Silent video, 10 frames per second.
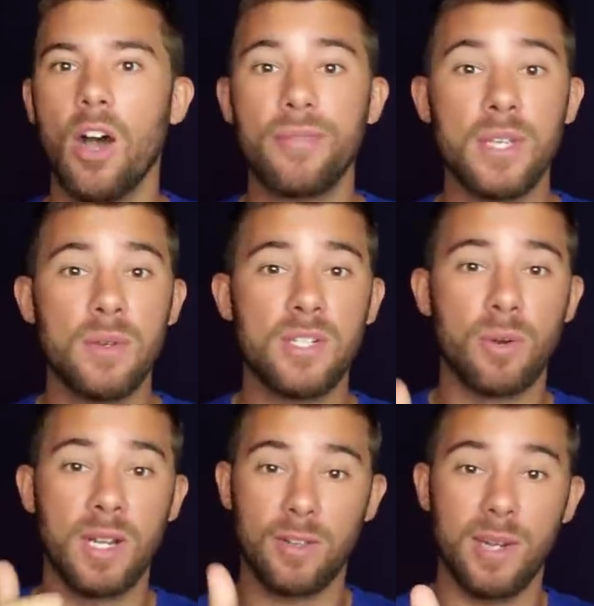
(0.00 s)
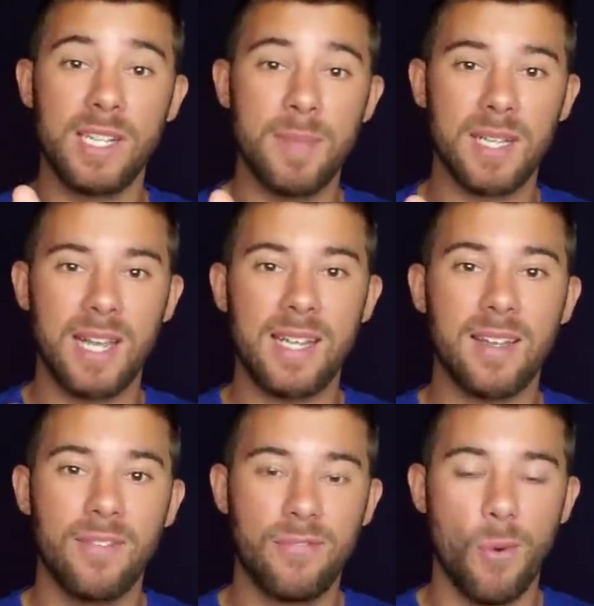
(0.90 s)
hopefully you enjoyed it. Go ahead and give me a
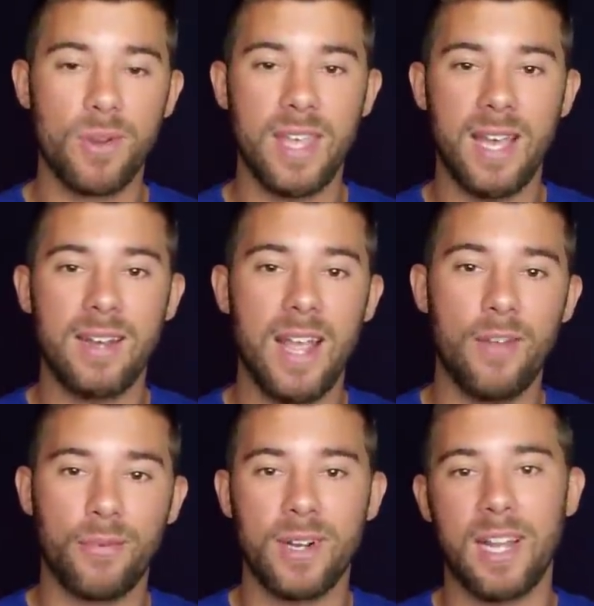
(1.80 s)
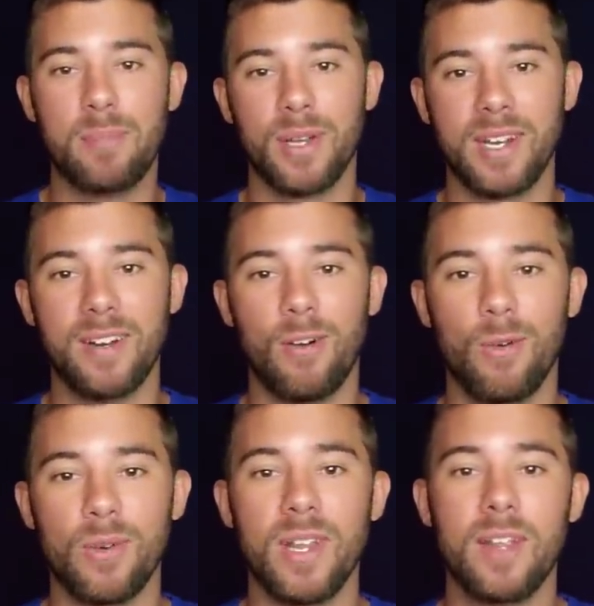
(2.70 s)
like for that effort I put in
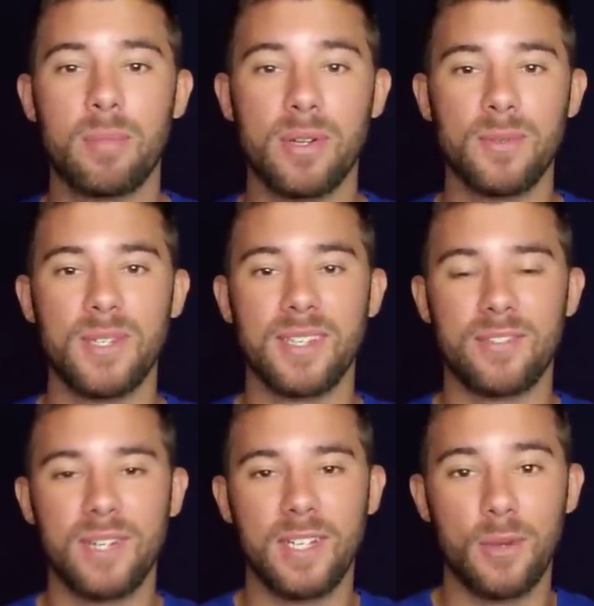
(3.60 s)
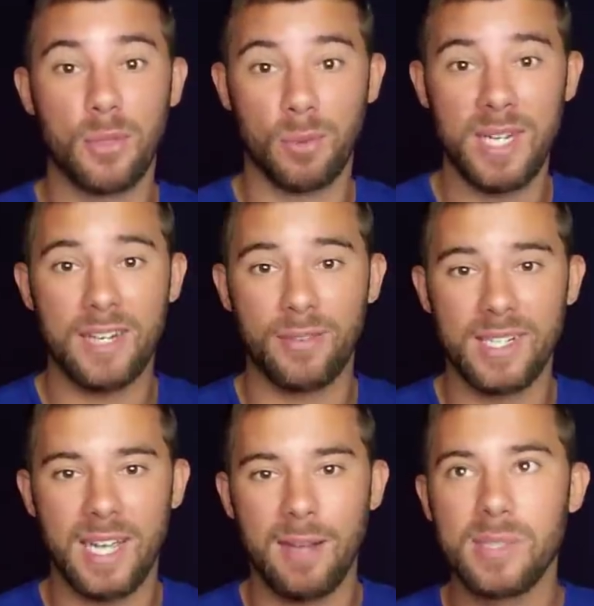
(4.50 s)
on producing this video 3
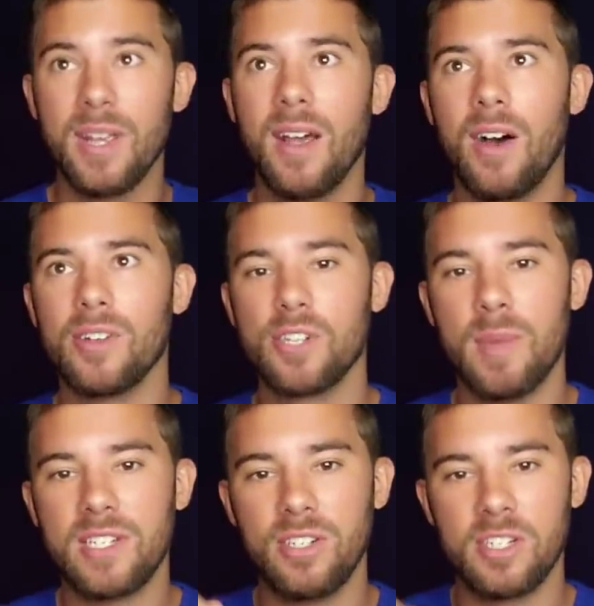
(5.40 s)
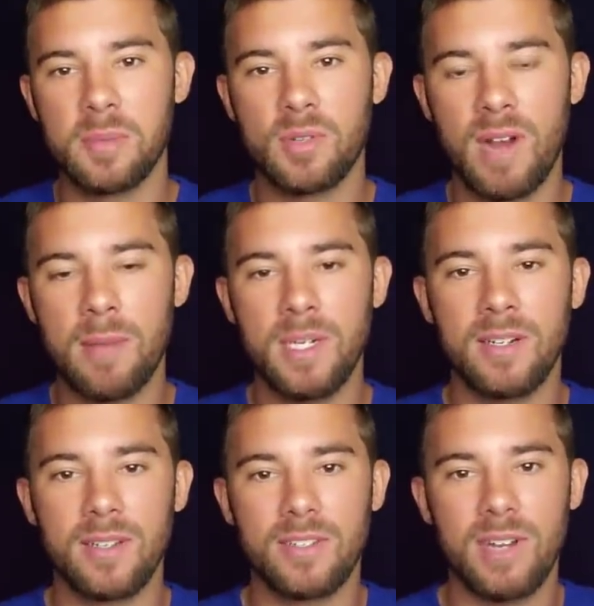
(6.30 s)
different times. Also, make sure you're subscribed
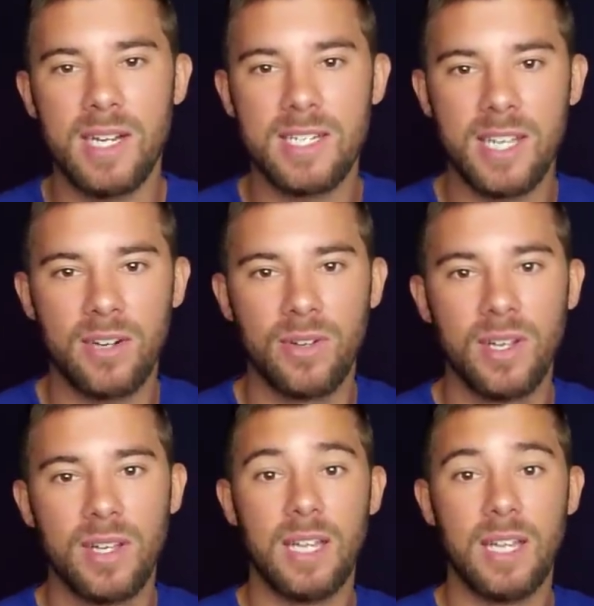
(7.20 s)
here to the trading channel.